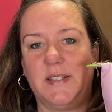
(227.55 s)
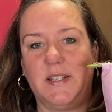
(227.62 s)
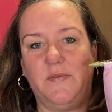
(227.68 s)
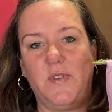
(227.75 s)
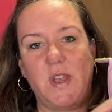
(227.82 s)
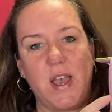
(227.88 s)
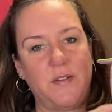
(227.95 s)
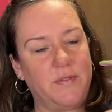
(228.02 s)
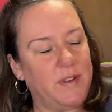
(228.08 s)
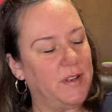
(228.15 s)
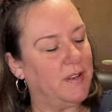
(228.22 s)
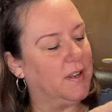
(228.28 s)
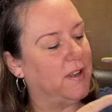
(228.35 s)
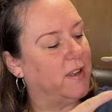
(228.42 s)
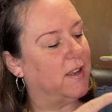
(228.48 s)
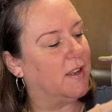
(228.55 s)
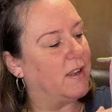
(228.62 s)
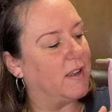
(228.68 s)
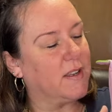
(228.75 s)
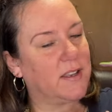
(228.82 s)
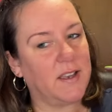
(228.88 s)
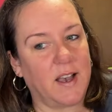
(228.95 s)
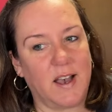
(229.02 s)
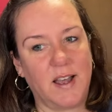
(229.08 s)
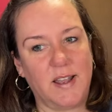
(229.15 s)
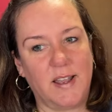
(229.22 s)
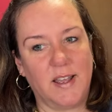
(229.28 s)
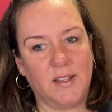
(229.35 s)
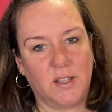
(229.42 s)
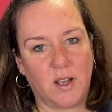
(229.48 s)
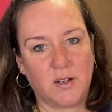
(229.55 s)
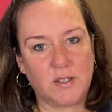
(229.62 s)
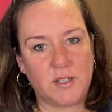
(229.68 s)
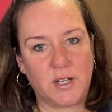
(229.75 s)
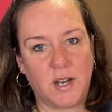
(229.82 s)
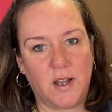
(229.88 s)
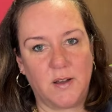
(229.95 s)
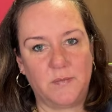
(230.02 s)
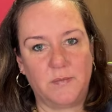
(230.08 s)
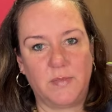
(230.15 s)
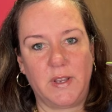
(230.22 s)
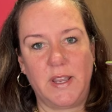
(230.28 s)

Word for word: If you haven't got a Longchamp